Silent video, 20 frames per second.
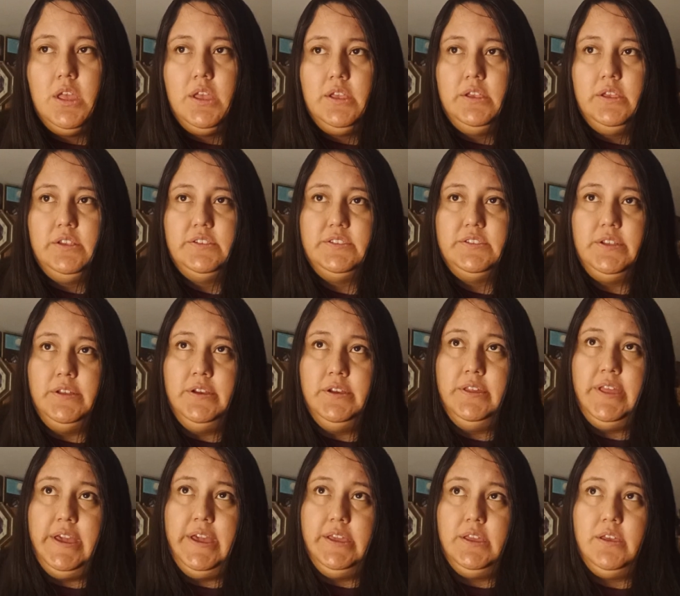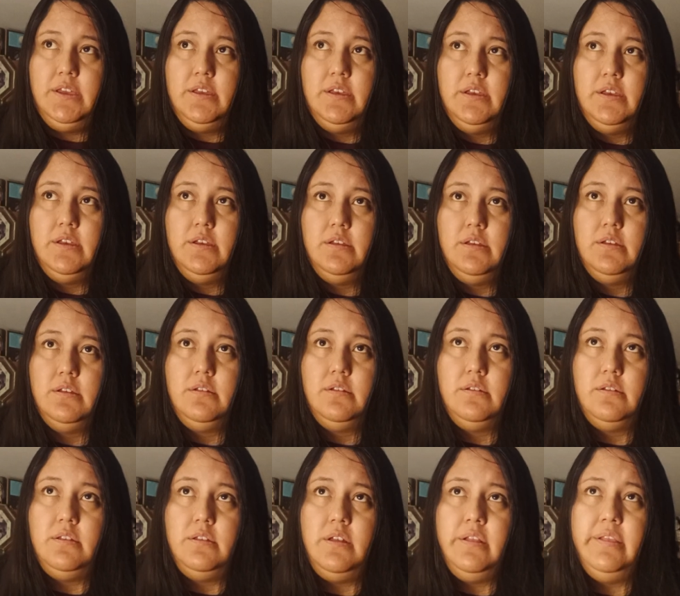So, like,
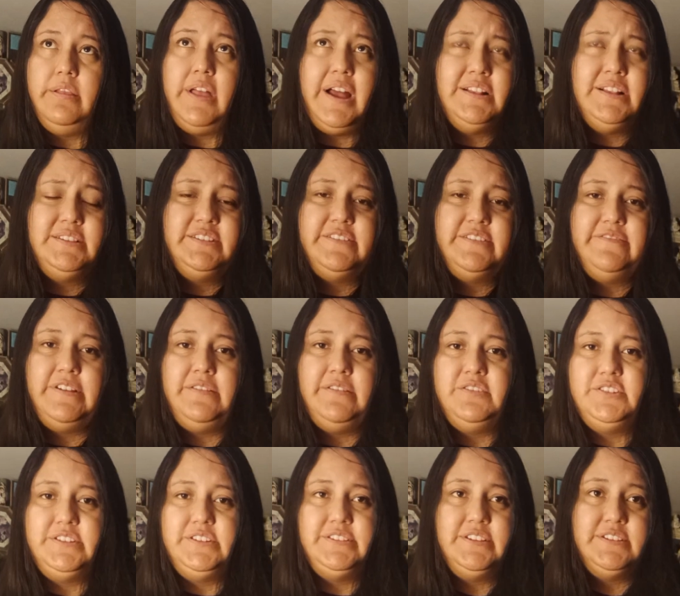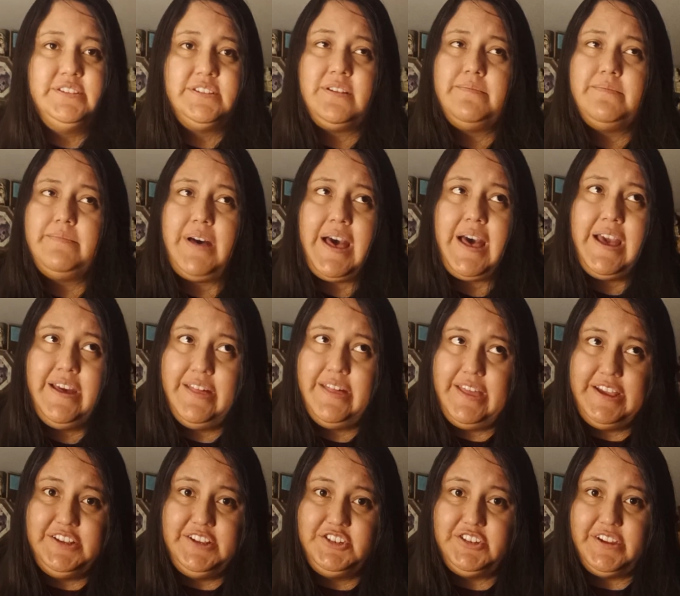lots of it was just this
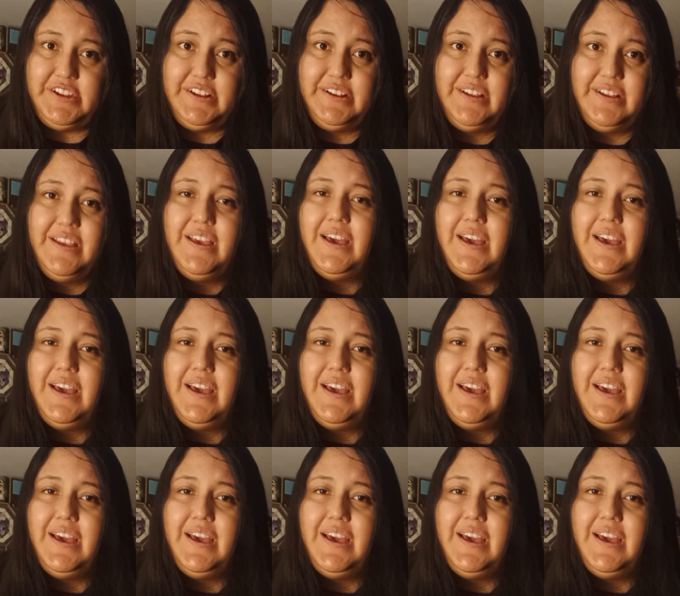compilation